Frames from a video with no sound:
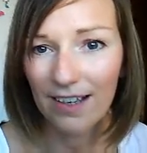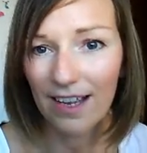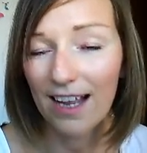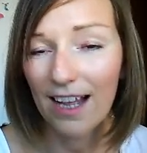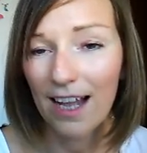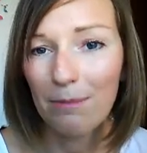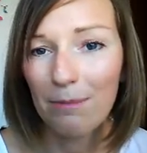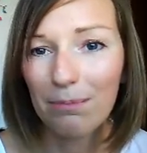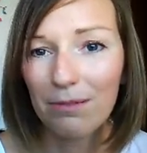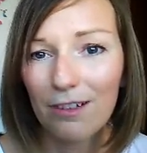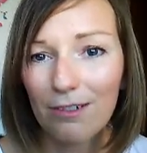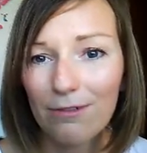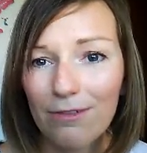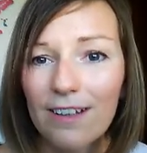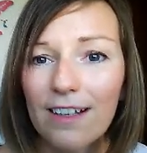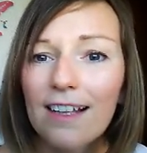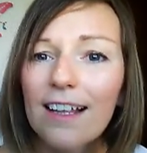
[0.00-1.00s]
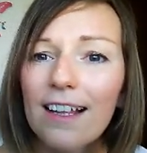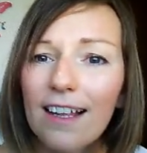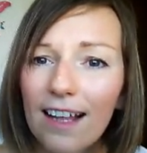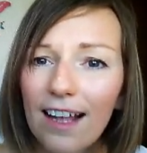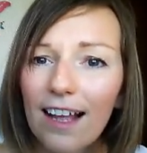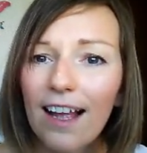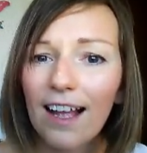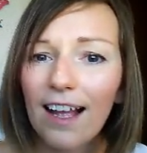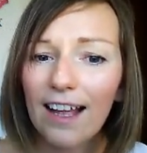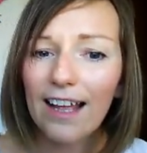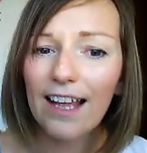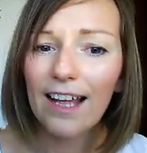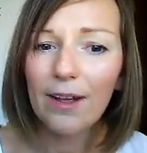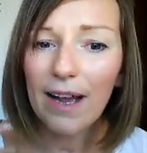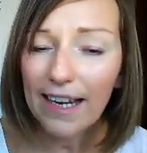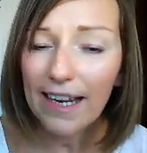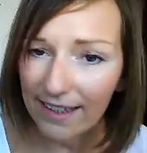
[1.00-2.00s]
a couple of uh,
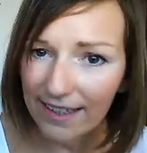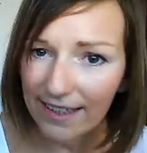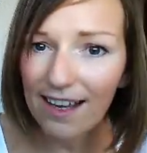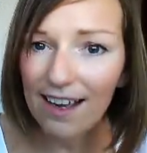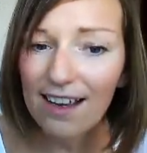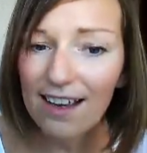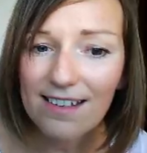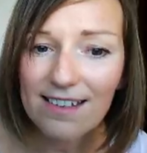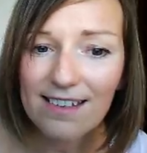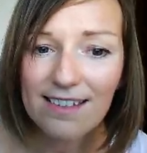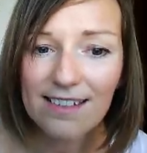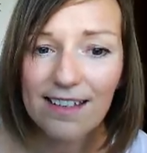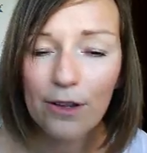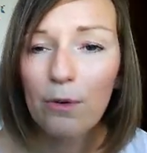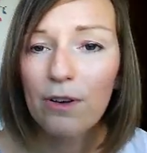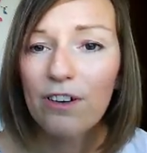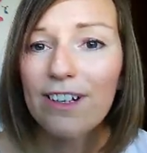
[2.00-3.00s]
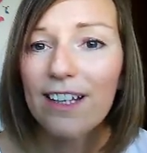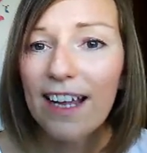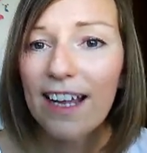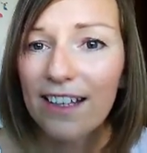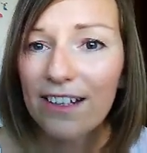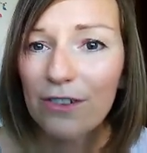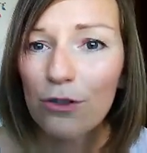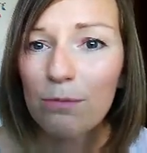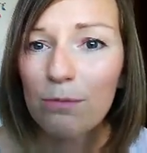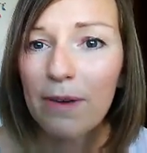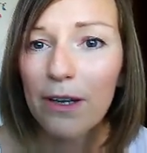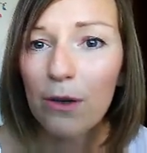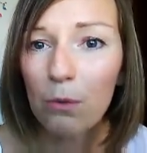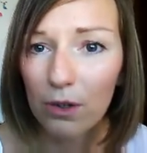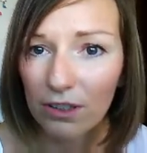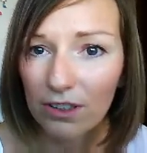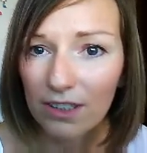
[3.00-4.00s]
ideas that were related to my
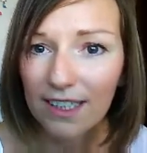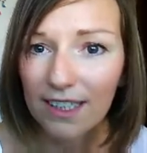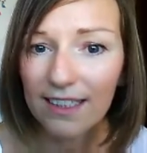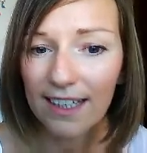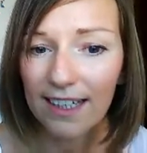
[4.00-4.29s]
work